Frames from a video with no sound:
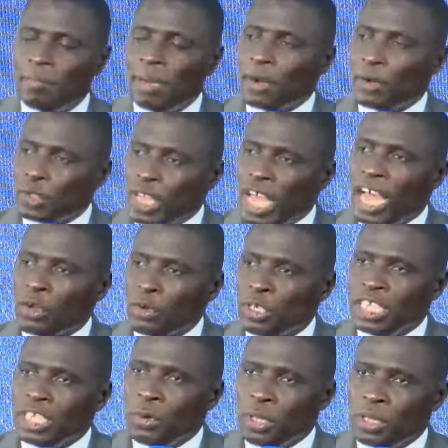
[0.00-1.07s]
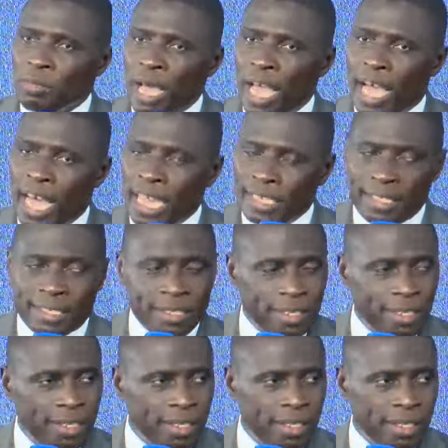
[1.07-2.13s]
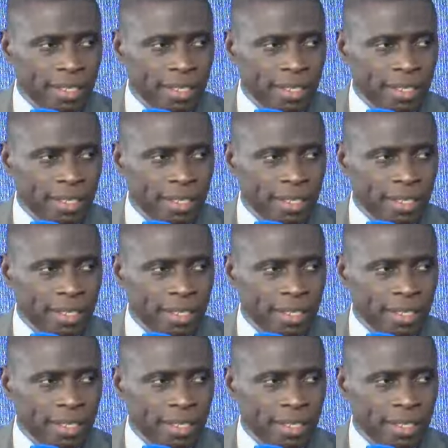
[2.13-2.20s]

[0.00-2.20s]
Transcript: but also i had to deal with my heart are